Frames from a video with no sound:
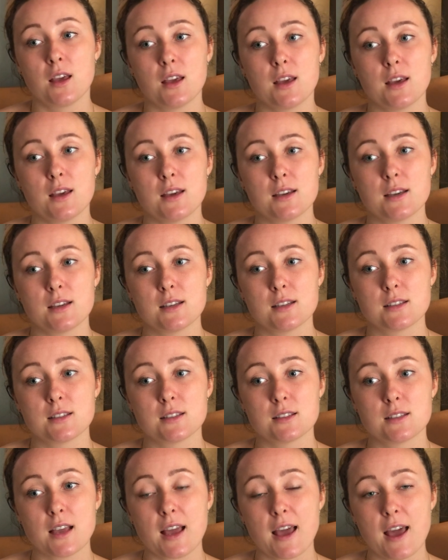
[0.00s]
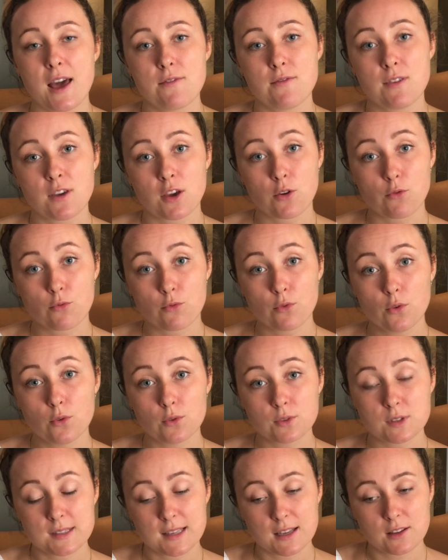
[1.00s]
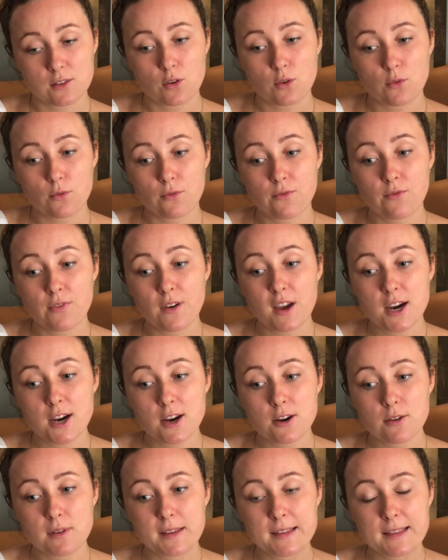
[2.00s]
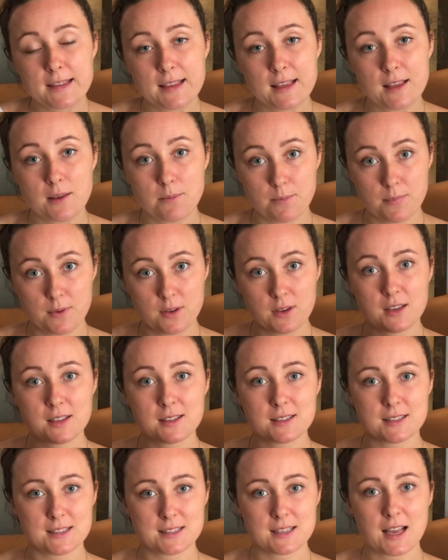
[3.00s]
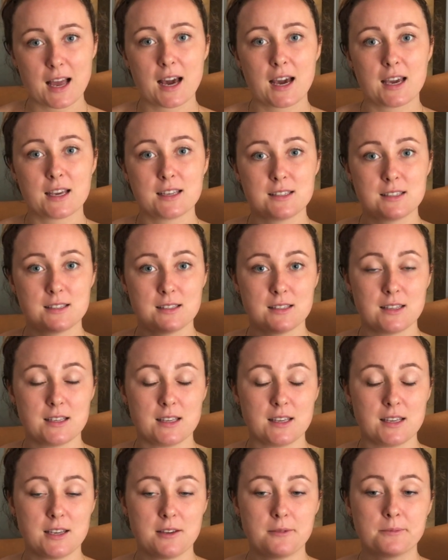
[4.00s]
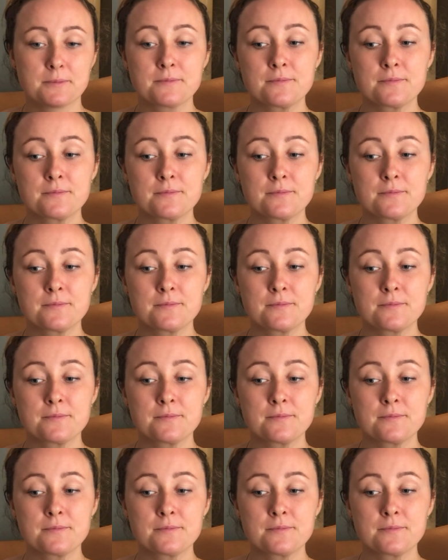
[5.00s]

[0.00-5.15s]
is having roots that go very deep inside the